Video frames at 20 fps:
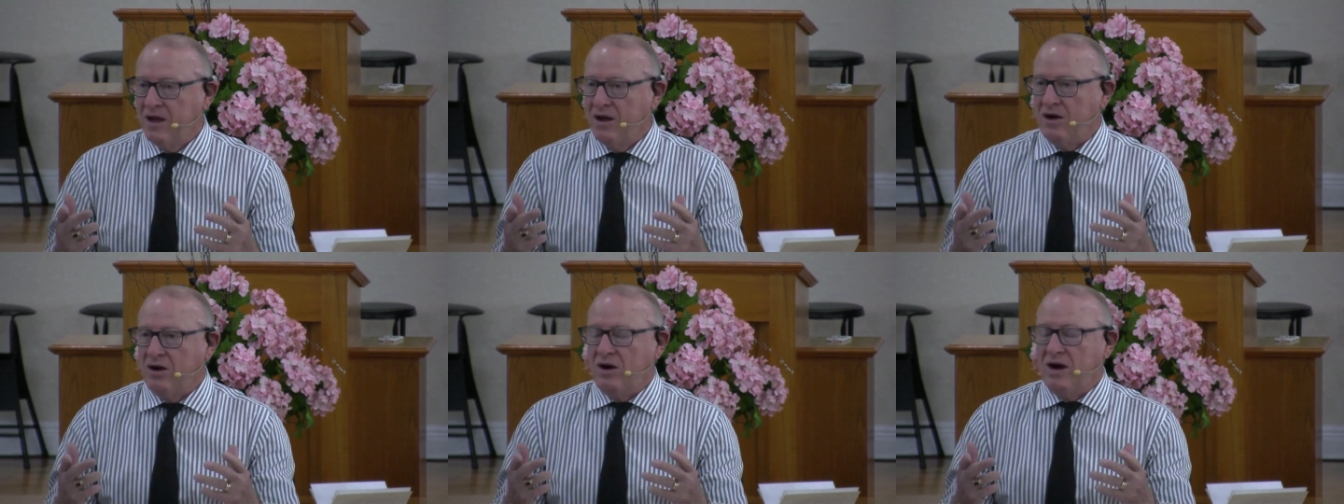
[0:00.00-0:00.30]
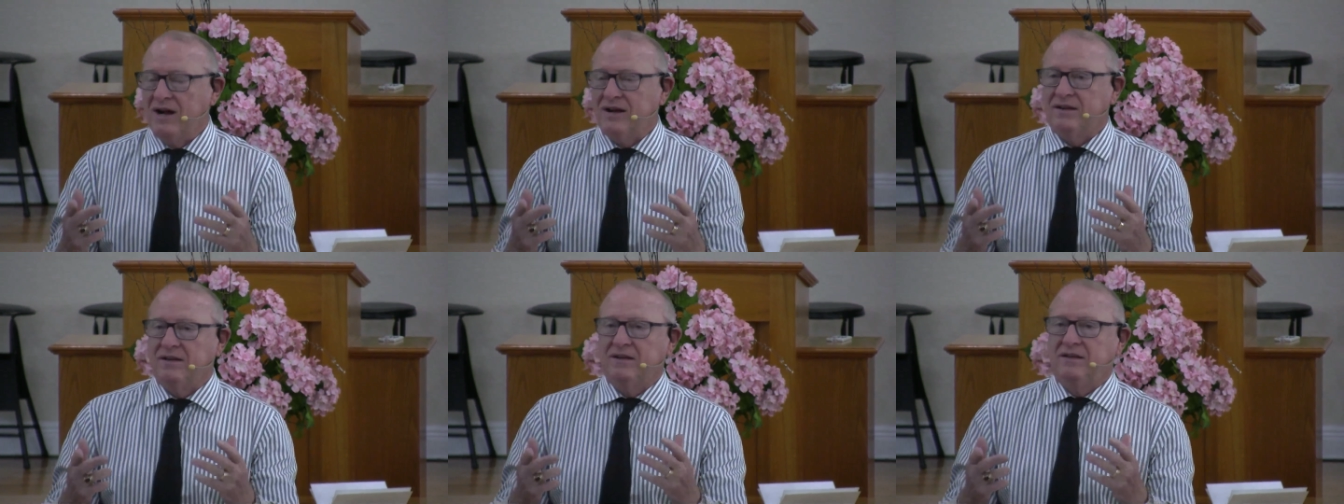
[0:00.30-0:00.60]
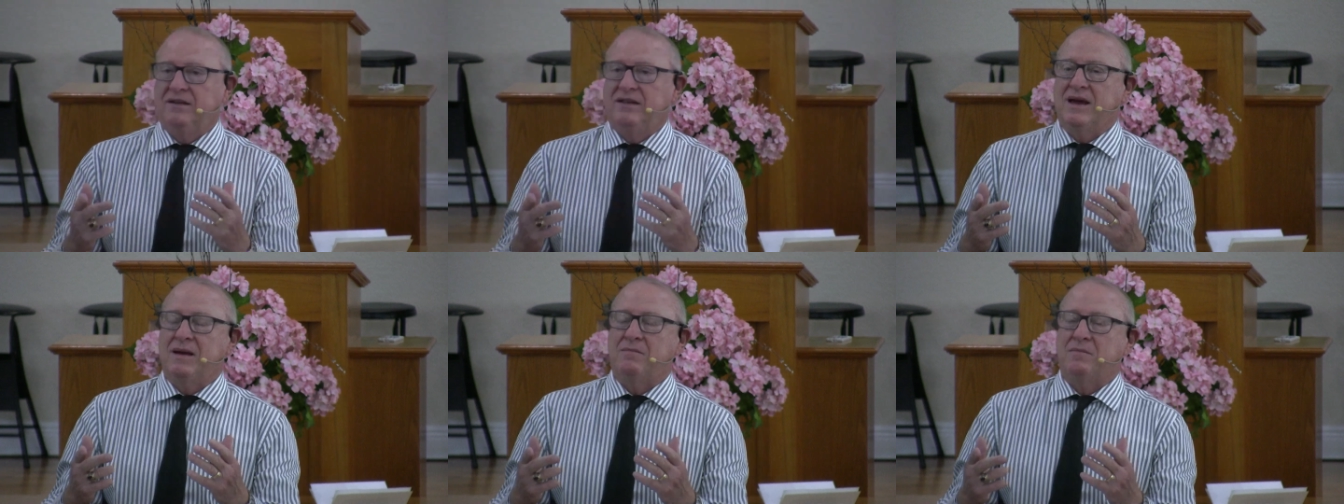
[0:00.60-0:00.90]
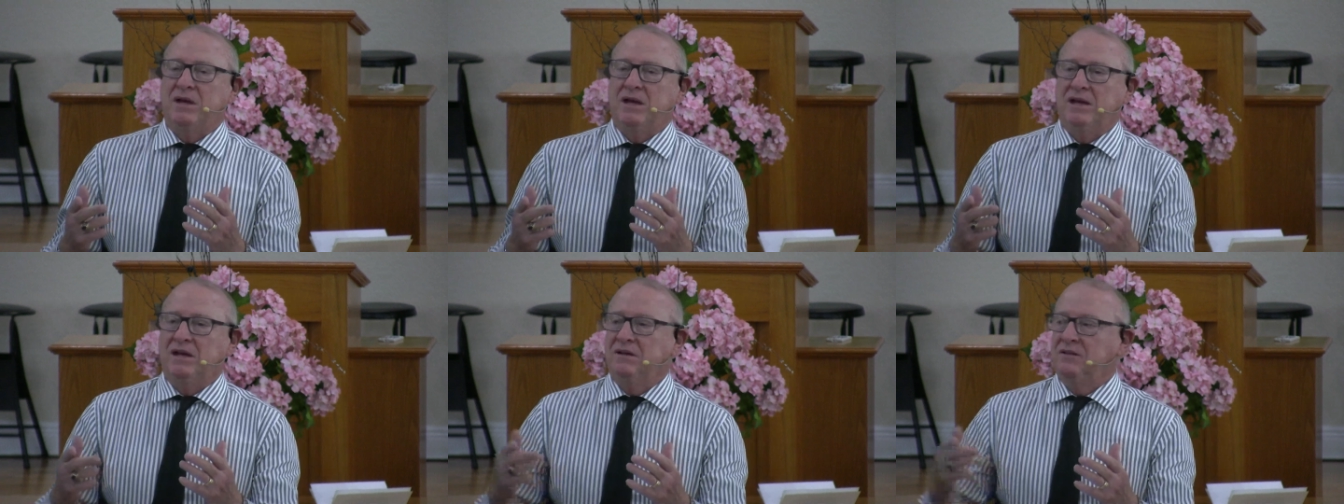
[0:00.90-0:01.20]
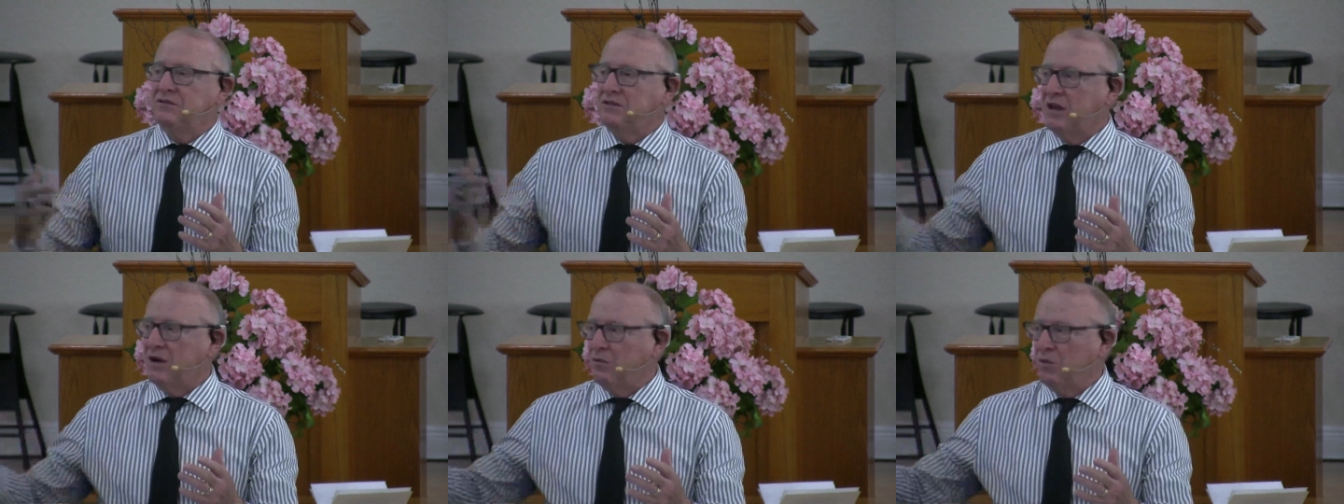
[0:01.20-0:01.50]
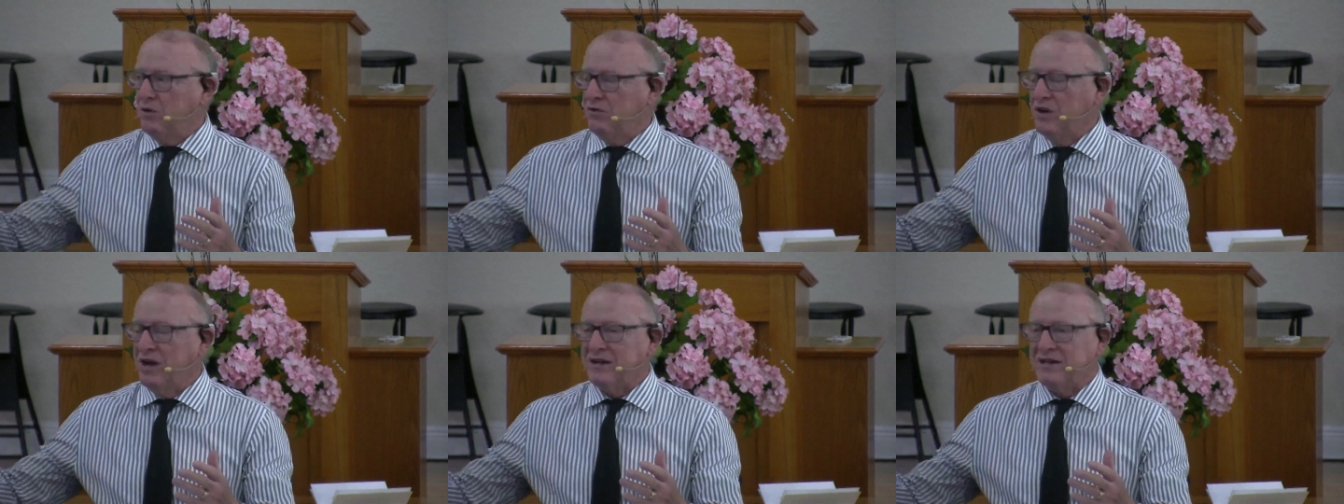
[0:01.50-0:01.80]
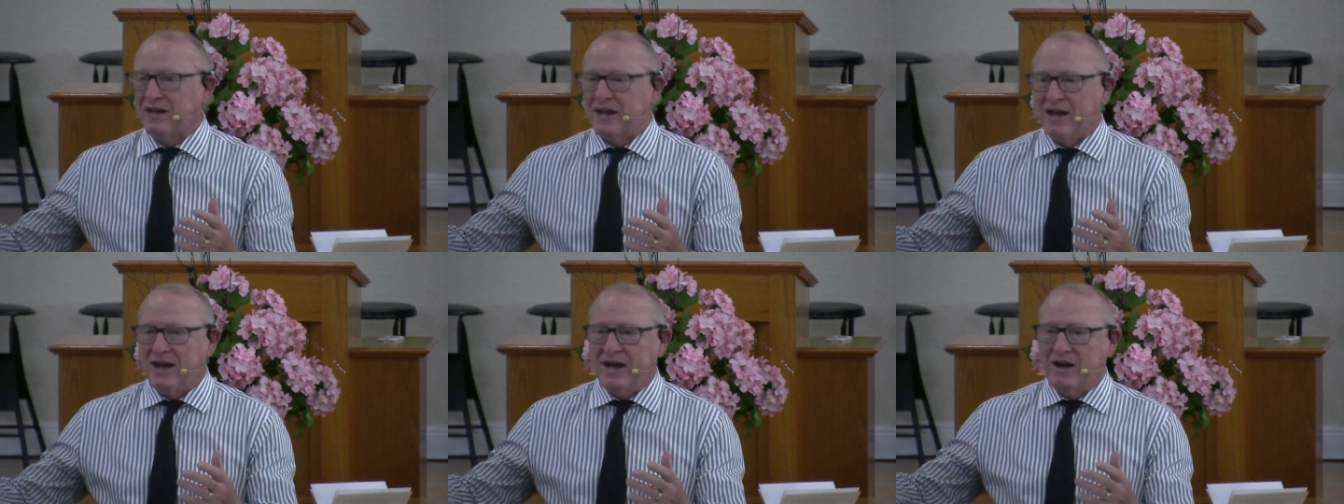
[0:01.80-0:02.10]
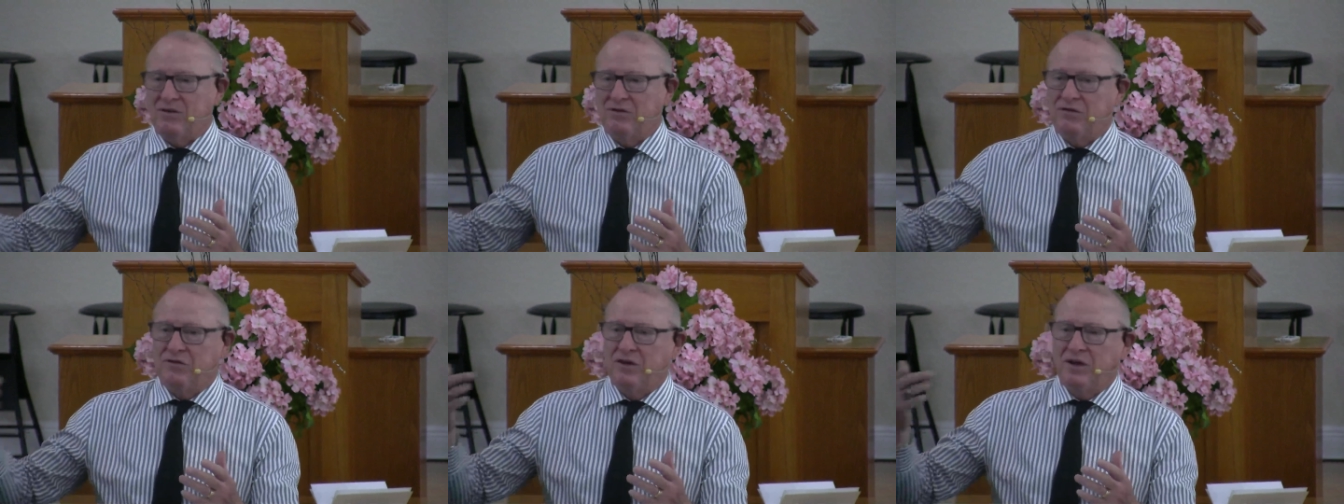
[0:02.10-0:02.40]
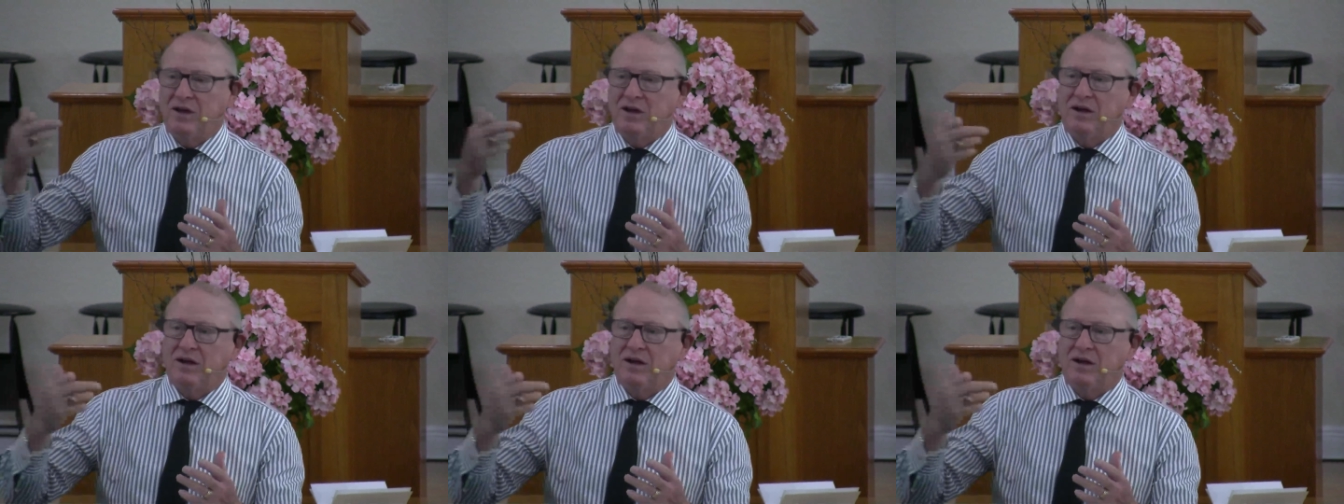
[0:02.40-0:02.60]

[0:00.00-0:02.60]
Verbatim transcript: All right, that means that we've got to have